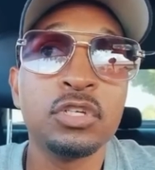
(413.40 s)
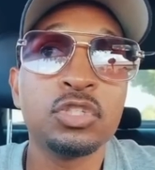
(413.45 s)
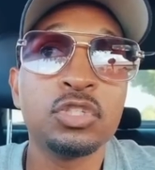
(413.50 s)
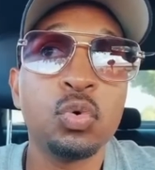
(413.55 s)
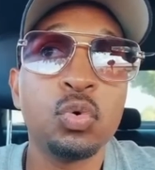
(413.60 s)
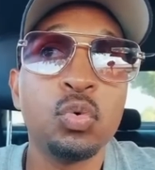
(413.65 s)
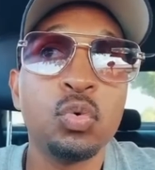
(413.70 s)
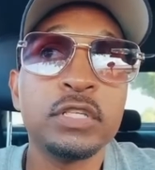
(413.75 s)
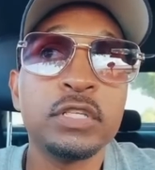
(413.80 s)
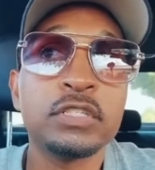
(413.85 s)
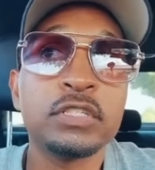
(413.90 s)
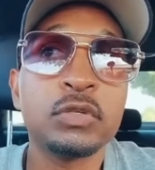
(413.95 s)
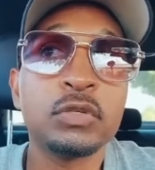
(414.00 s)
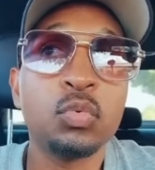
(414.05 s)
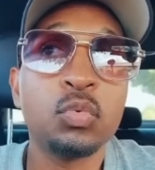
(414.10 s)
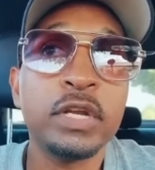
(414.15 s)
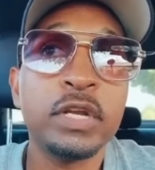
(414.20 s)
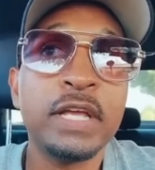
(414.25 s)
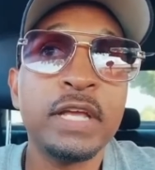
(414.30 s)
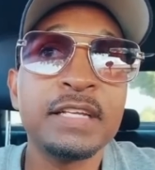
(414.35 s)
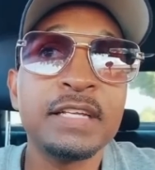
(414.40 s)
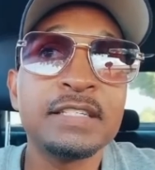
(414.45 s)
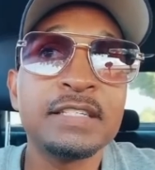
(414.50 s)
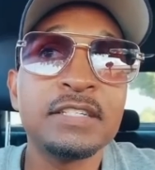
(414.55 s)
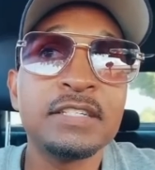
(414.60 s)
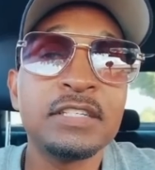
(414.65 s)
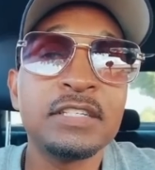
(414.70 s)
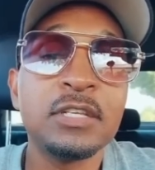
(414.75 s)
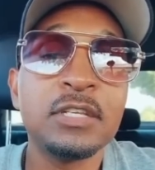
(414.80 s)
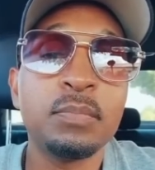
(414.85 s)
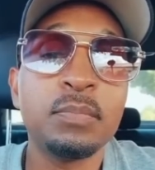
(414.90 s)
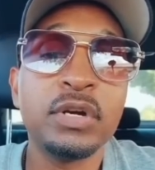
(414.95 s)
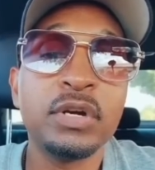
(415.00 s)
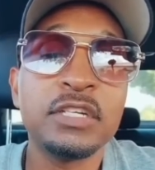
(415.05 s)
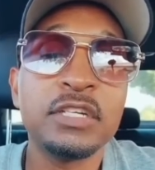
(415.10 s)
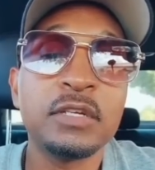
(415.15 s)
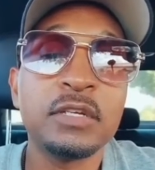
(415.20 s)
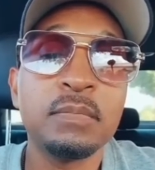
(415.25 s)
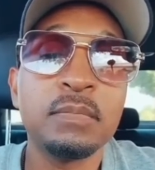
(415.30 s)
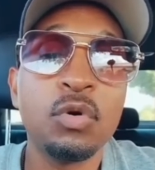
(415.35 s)
So what's what exists in the
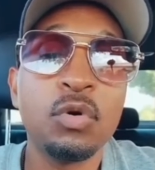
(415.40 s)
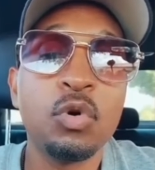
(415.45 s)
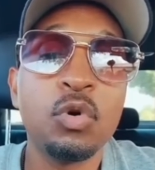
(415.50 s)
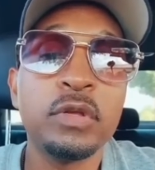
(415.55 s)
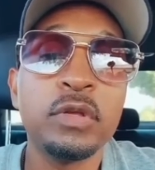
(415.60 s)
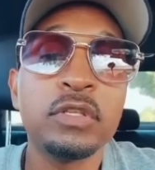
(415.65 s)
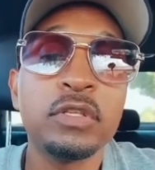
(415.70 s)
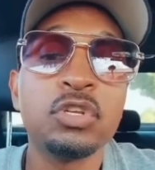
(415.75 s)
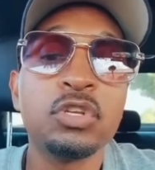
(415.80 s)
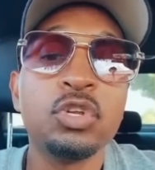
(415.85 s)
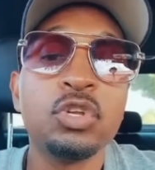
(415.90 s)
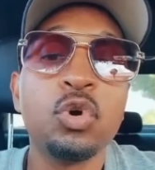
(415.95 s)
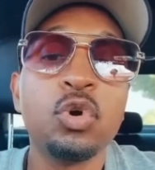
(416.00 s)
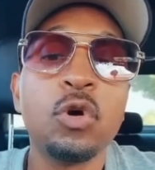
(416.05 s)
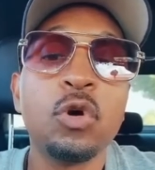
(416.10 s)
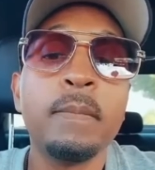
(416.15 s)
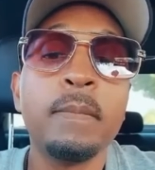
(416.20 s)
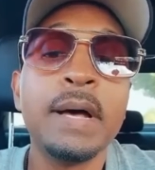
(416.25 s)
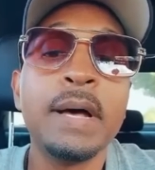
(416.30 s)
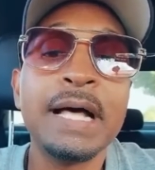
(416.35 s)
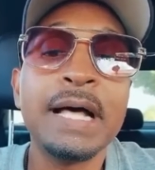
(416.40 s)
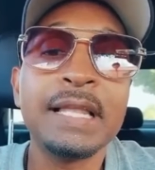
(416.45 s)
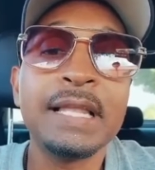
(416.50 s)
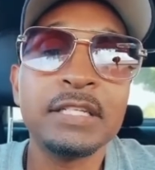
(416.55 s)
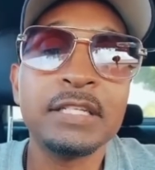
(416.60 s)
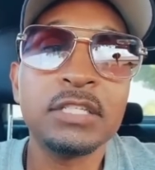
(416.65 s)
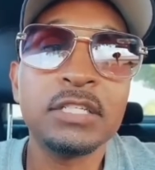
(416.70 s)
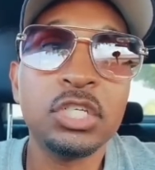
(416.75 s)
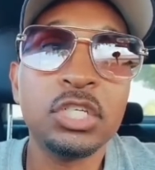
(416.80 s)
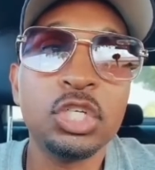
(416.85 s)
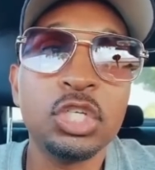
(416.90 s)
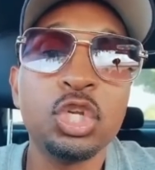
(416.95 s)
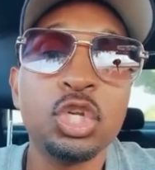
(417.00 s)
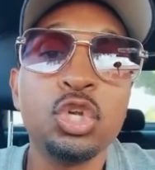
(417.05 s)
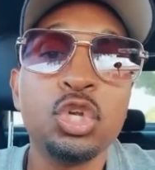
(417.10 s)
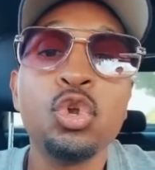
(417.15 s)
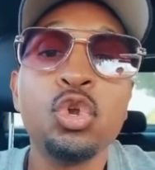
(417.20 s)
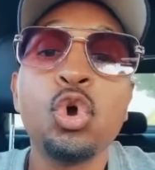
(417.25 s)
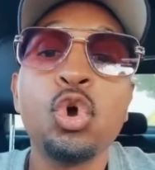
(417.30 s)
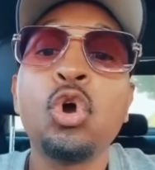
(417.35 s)
present moment? Normality,
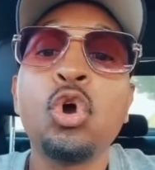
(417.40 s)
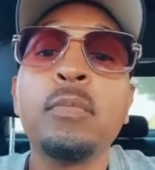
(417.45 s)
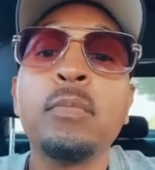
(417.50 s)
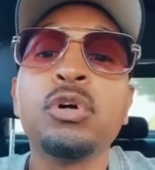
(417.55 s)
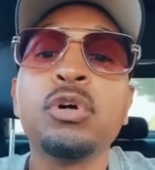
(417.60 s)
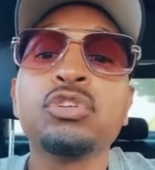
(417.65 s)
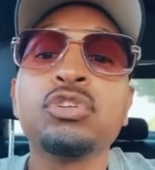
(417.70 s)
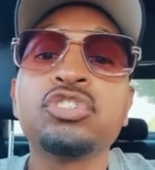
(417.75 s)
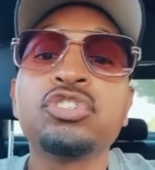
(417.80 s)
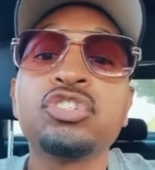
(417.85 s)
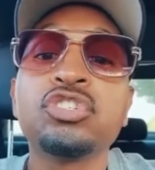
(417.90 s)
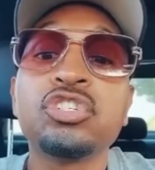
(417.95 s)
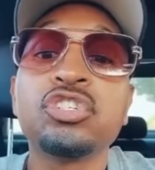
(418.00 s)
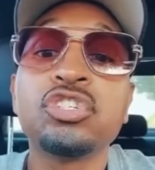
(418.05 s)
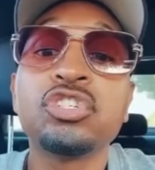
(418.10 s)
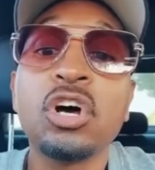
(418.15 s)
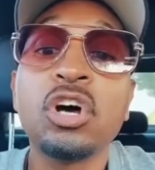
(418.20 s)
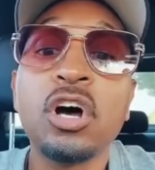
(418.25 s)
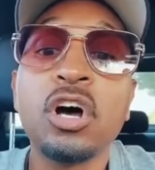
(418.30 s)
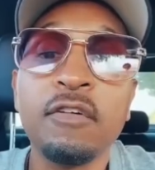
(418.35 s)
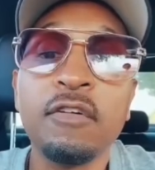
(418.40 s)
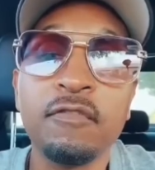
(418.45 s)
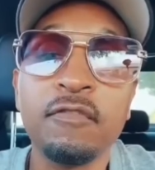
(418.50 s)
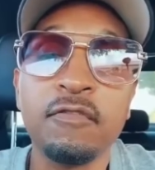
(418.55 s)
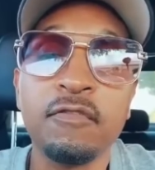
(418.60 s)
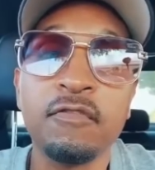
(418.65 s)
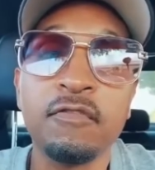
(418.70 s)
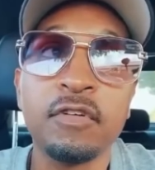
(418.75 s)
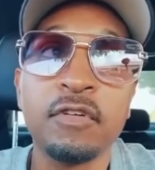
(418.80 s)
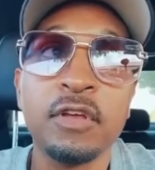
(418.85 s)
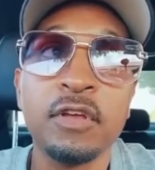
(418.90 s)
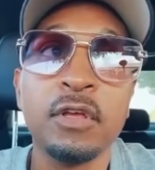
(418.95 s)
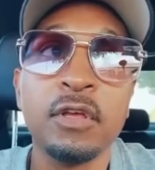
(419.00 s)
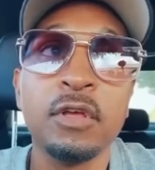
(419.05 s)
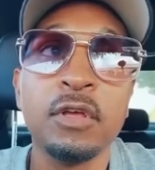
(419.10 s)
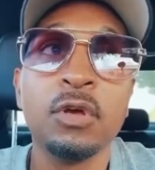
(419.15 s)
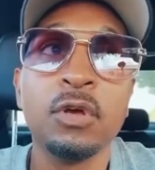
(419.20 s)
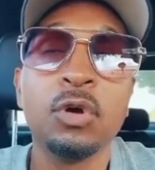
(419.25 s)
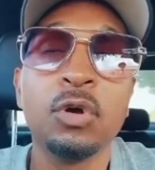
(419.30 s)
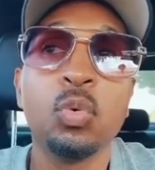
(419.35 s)
normal stuff.
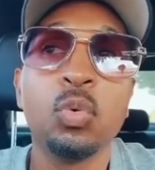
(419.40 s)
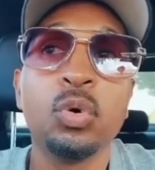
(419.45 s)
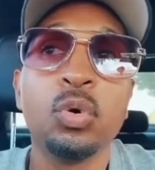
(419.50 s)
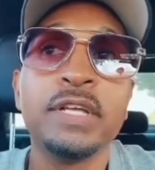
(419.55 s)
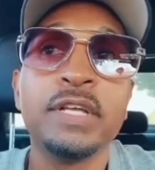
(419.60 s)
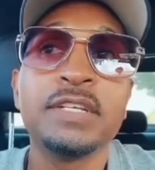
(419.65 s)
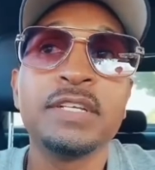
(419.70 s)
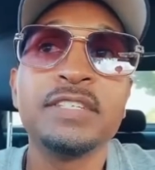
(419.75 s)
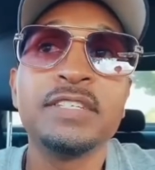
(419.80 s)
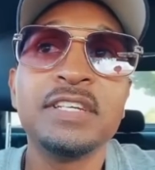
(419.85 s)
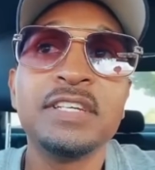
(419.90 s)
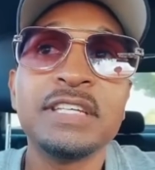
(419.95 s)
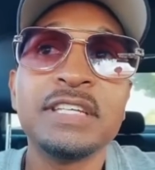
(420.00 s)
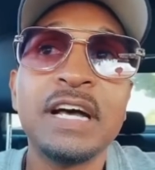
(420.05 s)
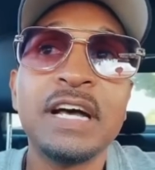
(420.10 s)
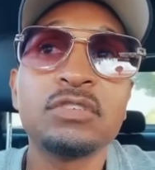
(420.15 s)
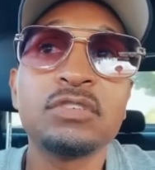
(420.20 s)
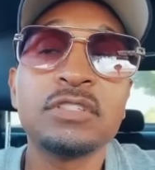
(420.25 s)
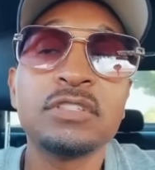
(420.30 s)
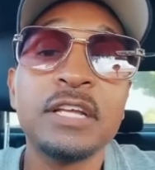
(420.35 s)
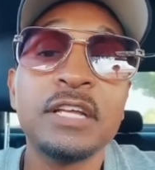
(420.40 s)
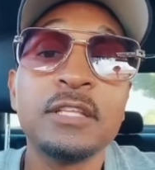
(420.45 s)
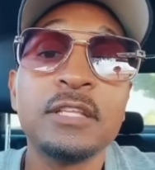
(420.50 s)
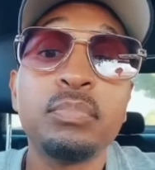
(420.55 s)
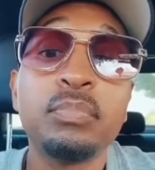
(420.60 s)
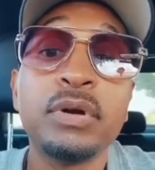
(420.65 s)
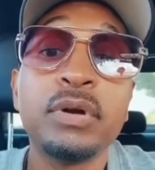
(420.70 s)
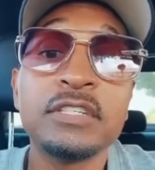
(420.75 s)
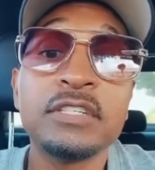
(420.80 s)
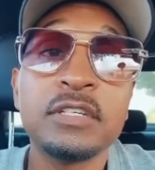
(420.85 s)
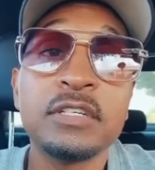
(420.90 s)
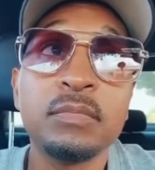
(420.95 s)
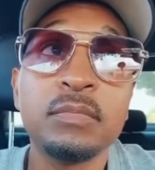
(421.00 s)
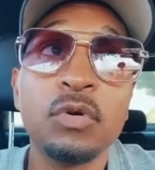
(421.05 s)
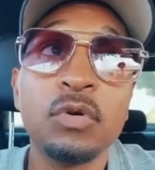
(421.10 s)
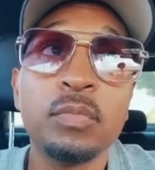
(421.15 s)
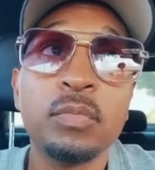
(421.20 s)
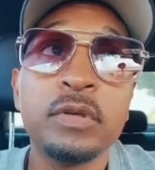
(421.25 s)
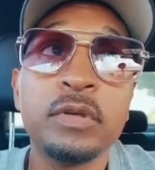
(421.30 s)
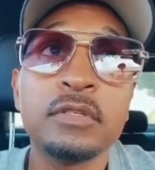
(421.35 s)
What exists outside the present
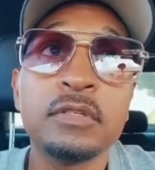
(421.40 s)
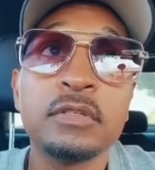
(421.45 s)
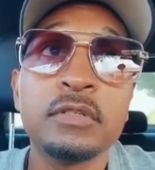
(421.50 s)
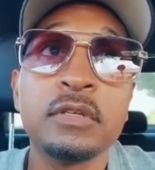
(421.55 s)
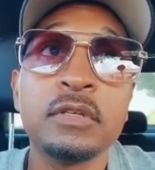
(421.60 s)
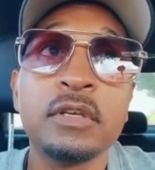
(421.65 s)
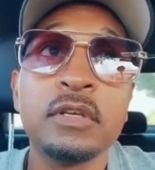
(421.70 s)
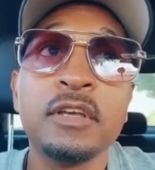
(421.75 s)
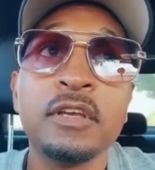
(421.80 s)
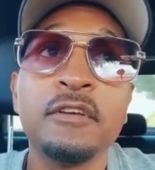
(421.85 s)
moment?